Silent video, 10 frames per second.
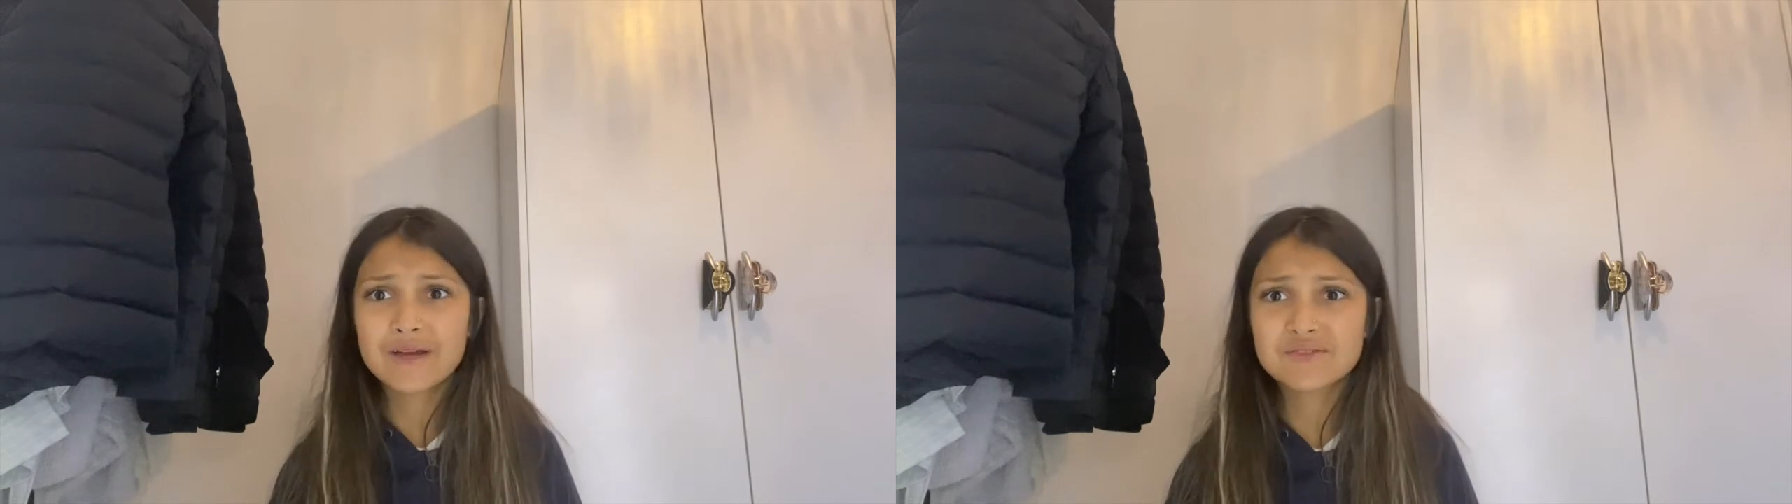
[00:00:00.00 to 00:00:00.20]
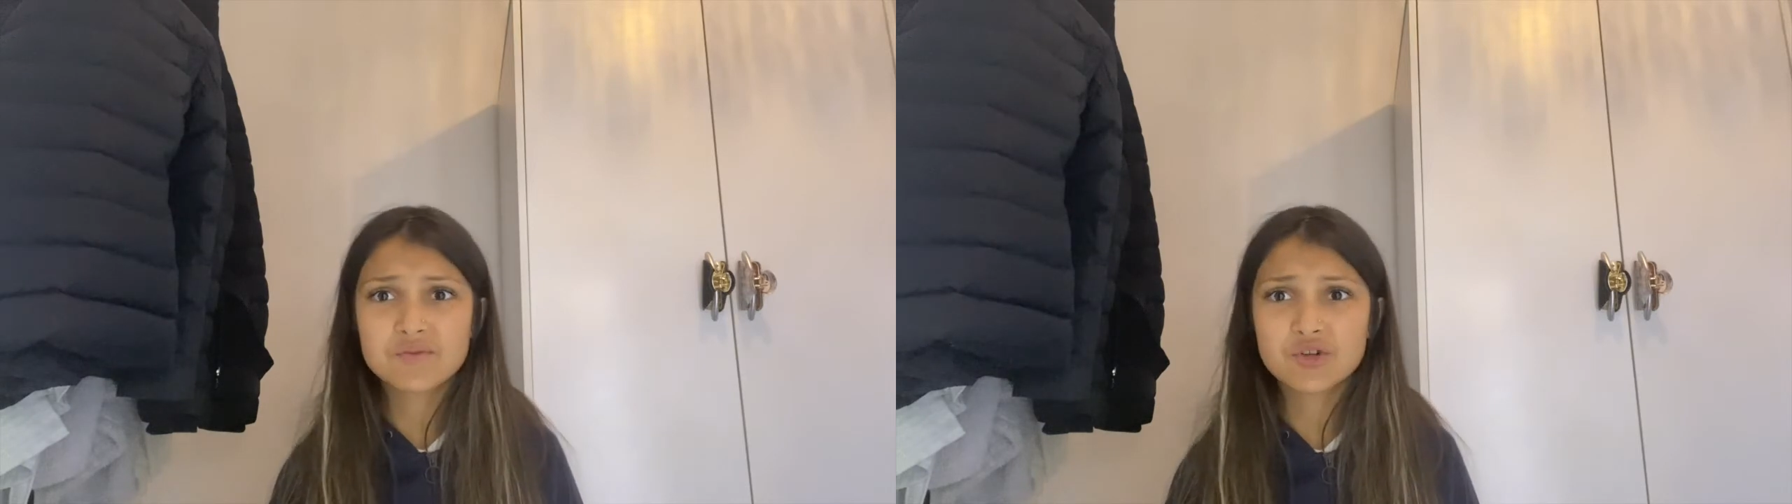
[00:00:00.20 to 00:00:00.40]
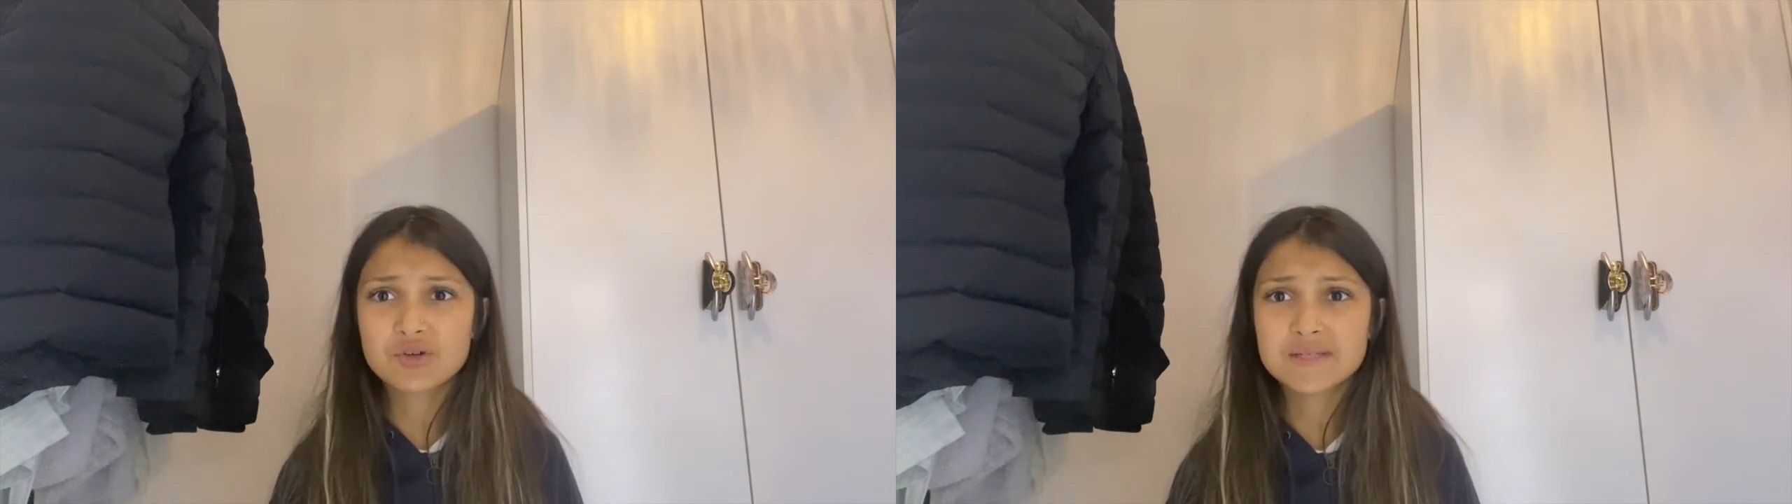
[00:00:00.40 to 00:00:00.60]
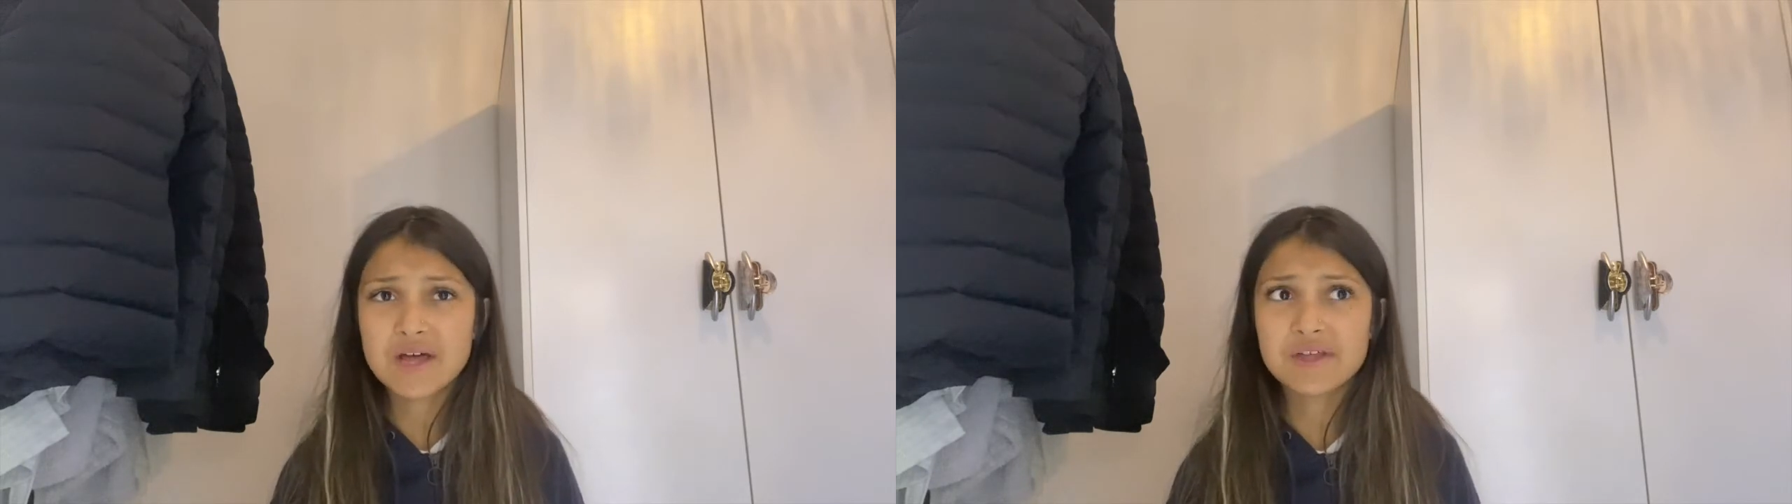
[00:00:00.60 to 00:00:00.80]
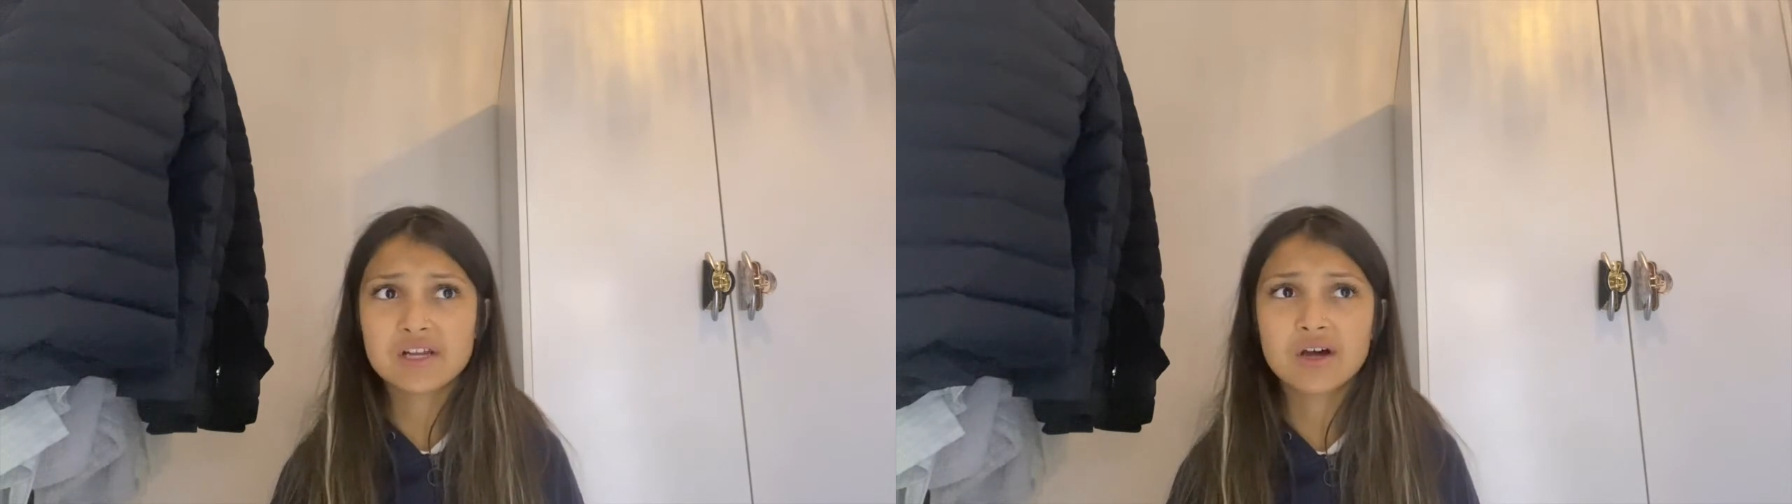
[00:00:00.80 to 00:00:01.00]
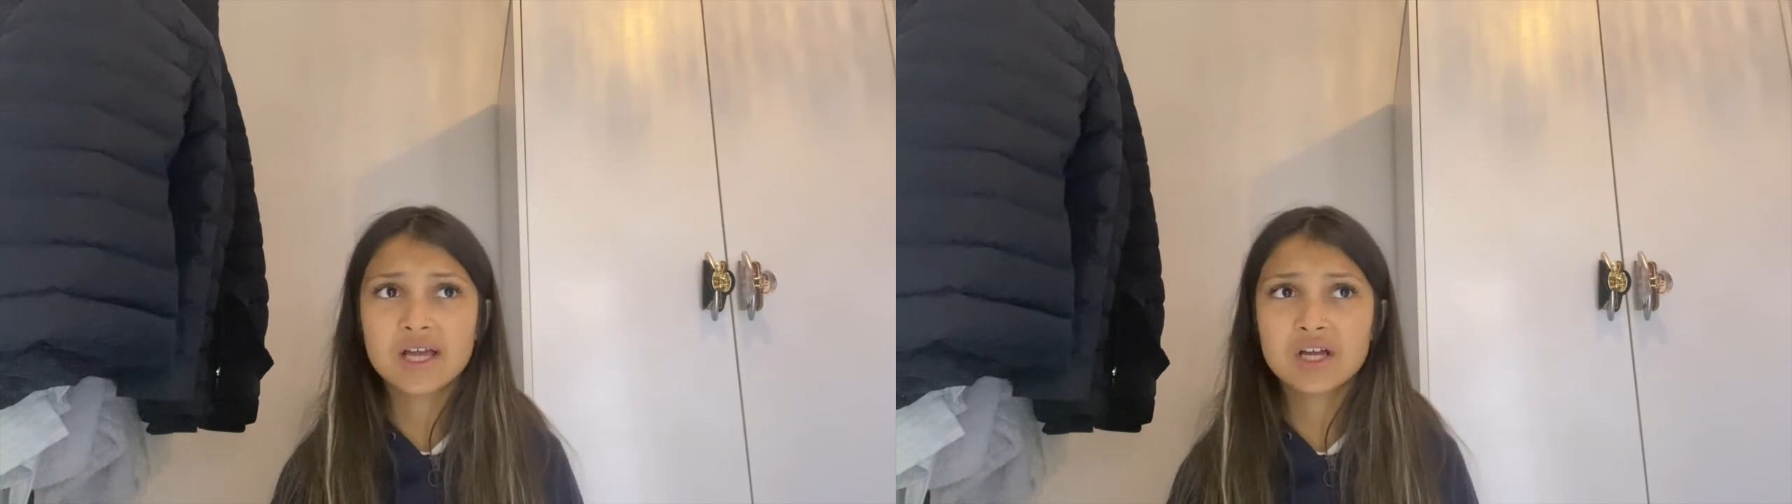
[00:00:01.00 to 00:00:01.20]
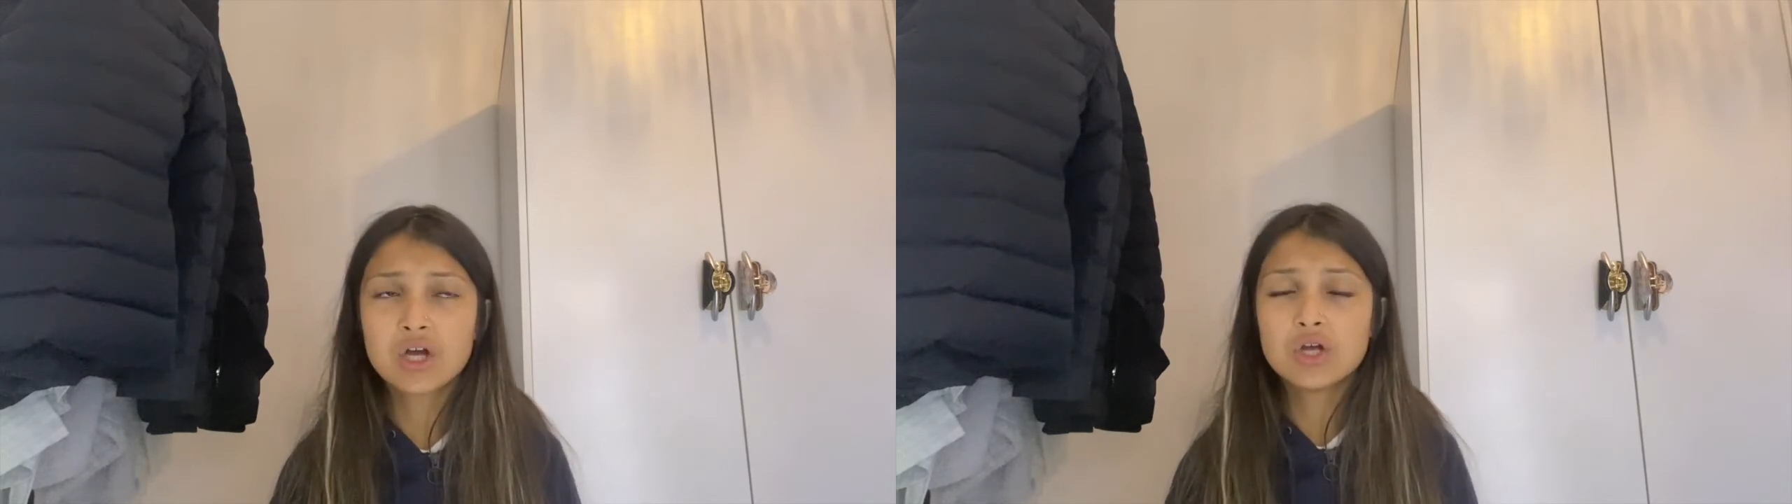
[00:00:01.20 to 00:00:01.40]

Facebook groups out there,